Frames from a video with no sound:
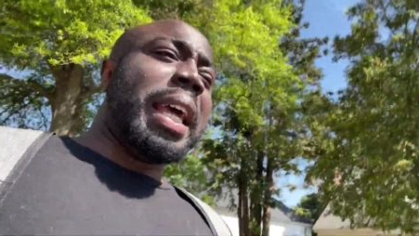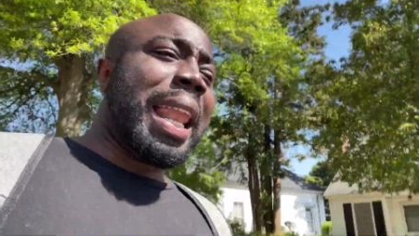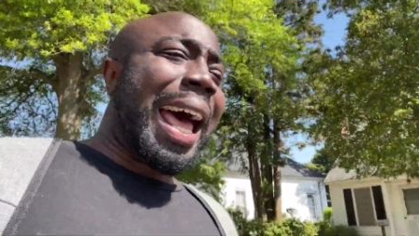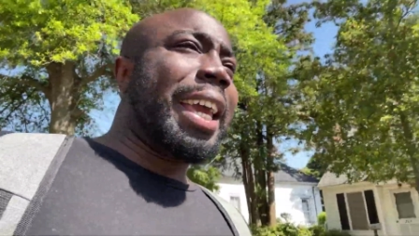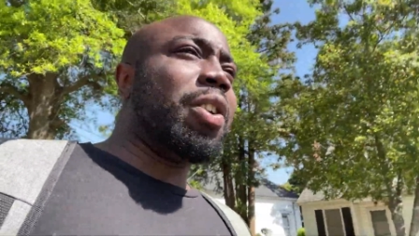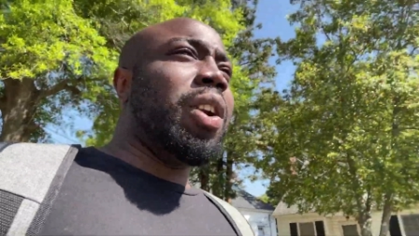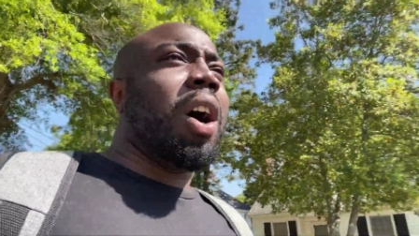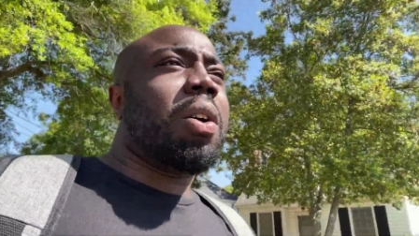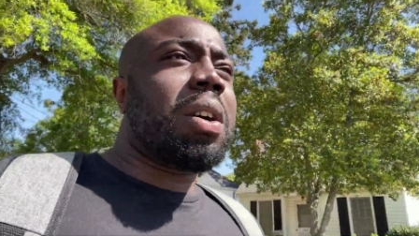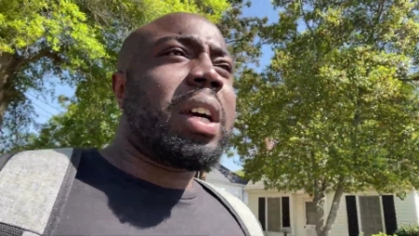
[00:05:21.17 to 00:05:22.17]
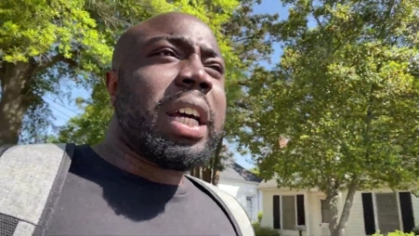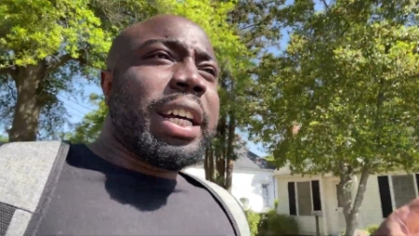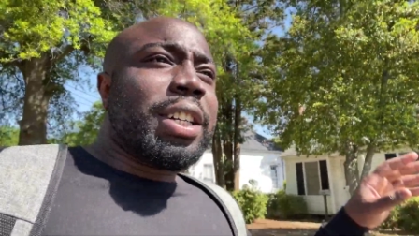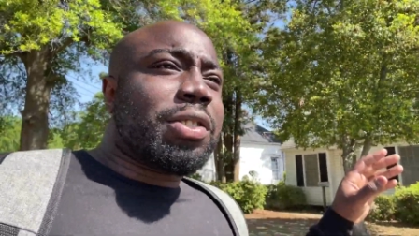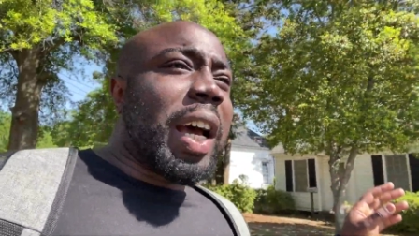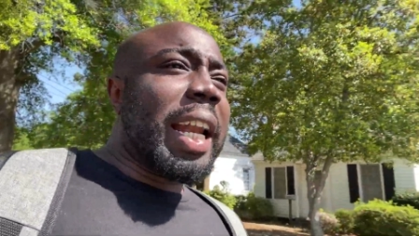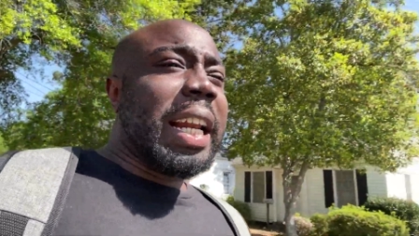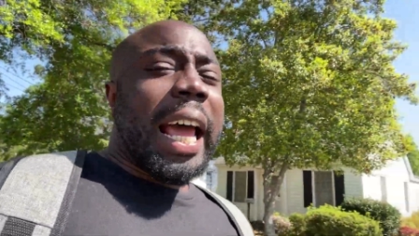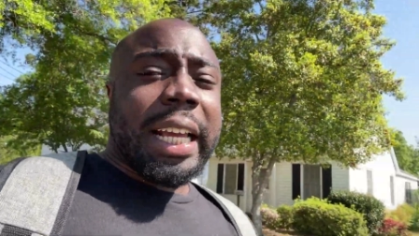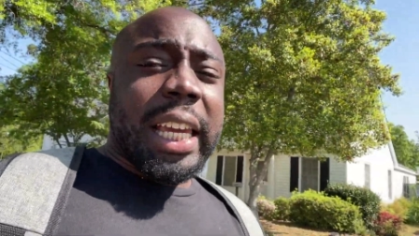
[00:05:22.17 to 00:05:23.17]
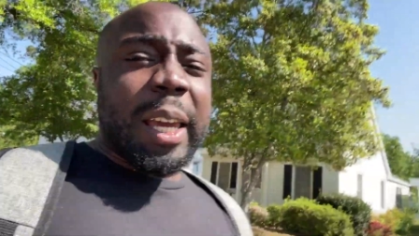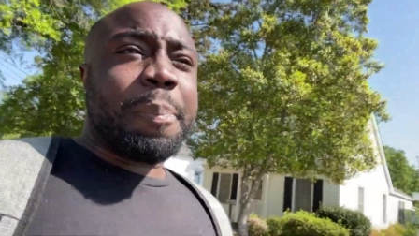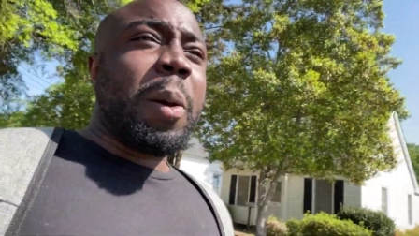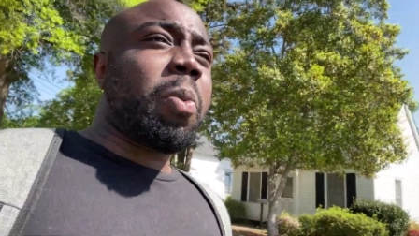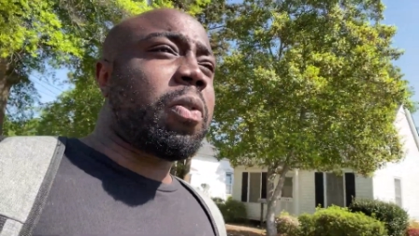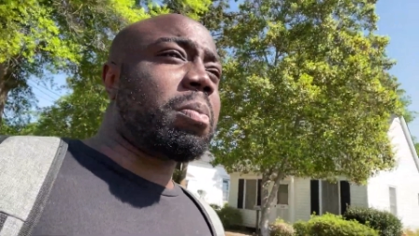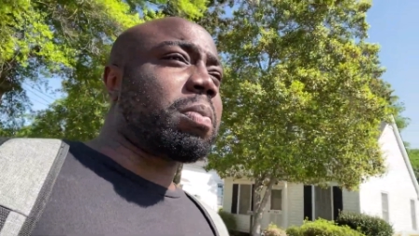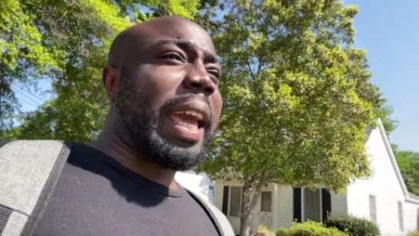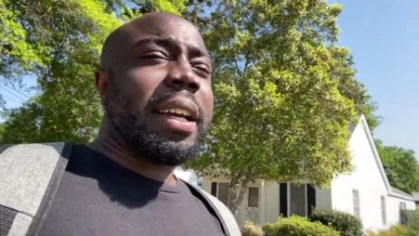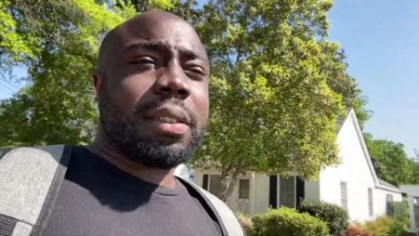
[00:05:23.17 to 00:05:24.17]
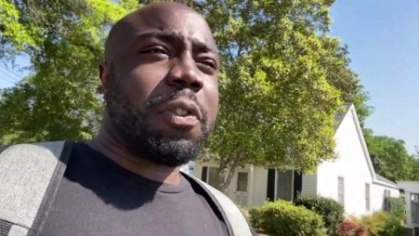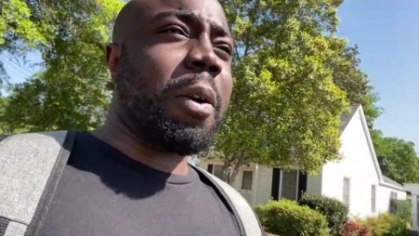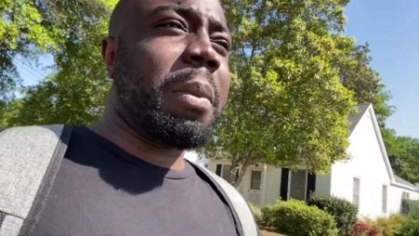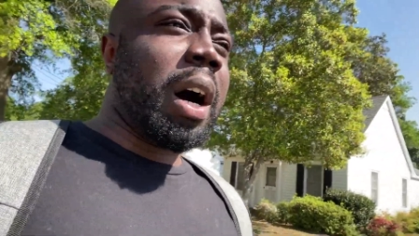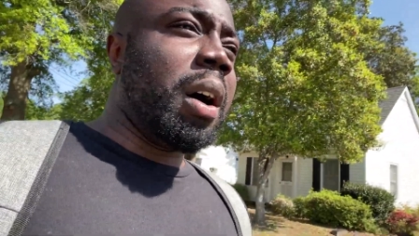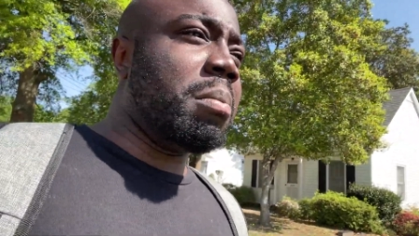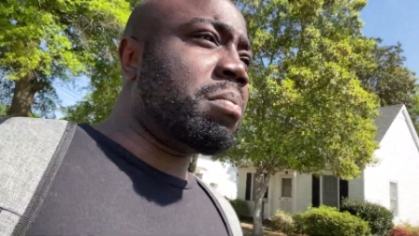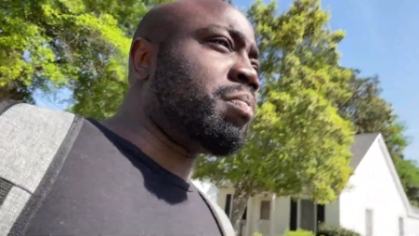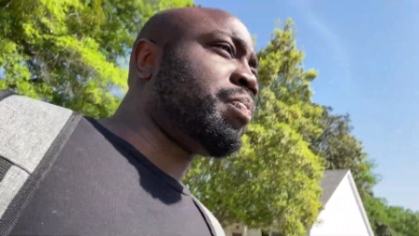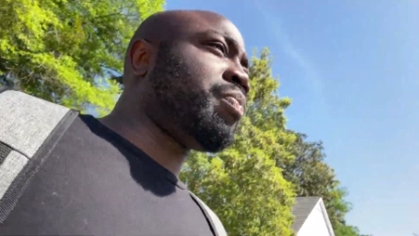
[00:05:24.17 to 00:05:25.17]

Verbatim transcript: and like you know, try to like keep people from from um